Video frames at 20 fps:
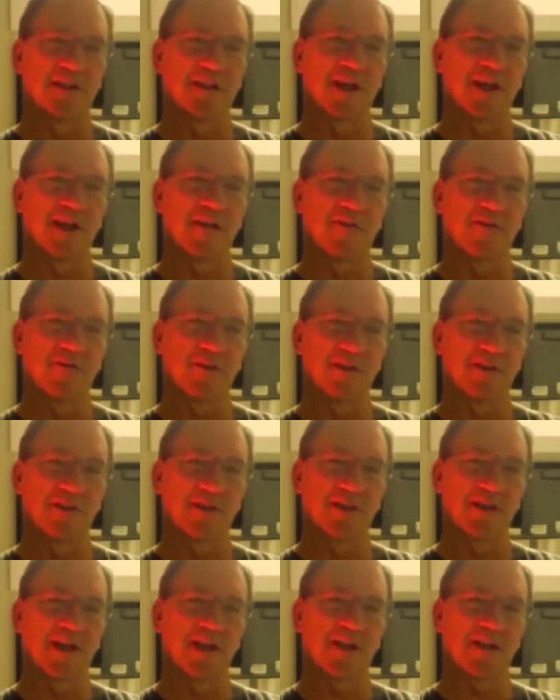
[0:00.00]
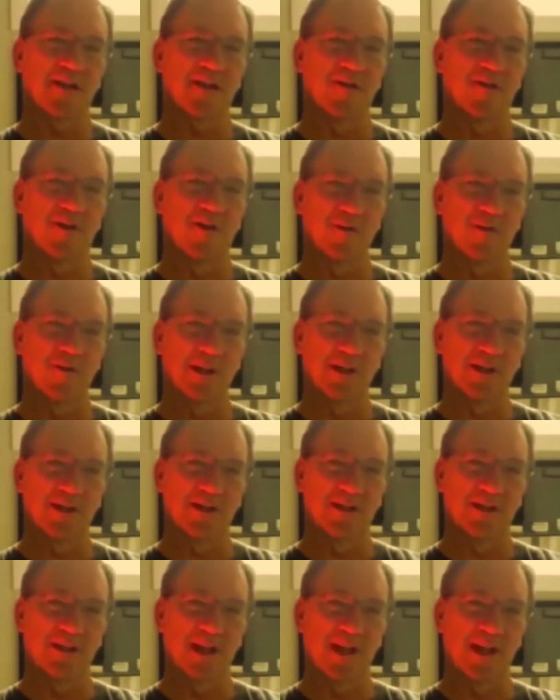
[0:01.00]
they were sick or
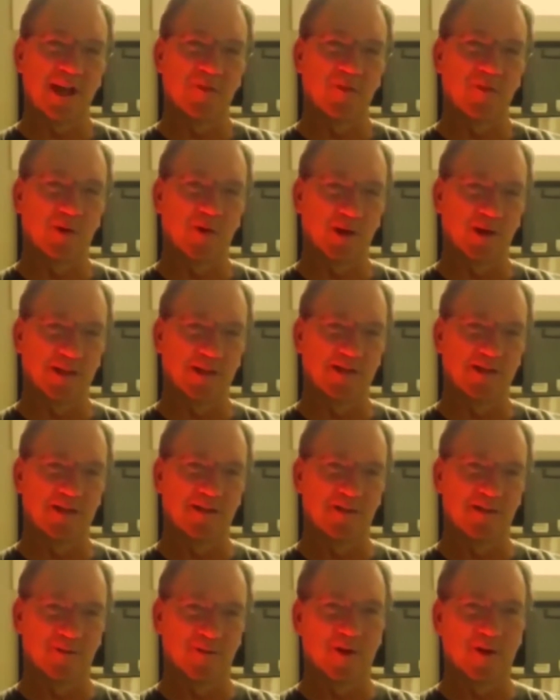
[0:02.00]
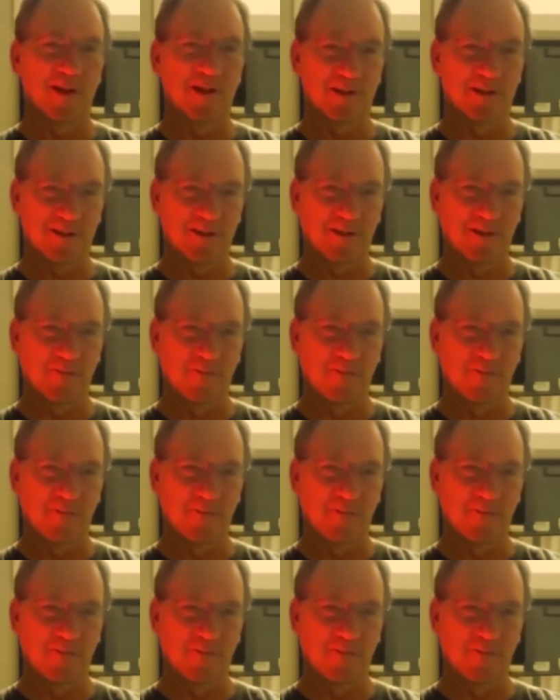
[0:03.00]
because they got poisoned twice.